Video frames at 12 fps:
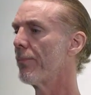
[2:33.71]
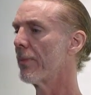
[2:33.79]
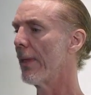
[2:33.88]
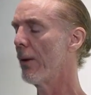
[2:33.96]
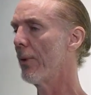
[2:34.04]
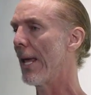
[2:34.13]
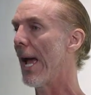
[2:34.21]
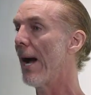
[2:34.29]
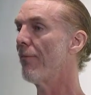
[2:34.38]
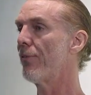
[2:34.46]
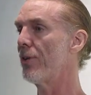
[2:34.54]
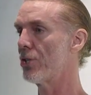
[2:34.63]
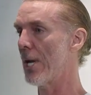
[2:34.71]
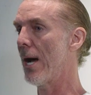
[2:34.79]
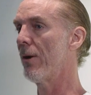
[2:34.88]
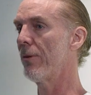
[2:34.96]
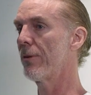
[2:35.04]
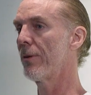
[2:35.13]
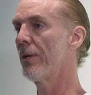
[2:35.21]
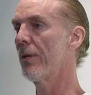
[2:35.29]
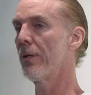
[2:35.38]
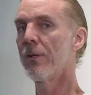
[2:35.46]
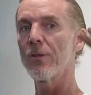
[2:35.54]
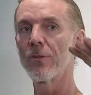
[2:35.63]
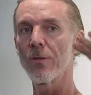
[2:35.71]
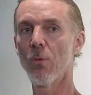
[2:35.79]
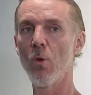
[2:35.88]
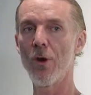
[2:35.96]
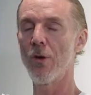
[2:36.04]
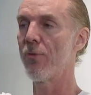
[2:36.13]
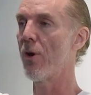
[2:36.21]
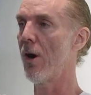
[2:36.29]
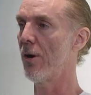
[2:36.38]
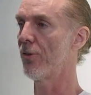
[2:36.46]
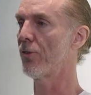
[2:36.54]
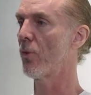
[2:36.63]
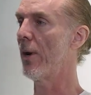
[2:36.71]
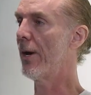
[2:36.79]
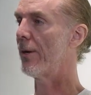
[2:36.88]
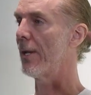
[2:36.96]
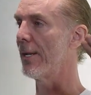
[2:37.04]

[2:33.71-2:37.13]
they would average out to 1 over r squared.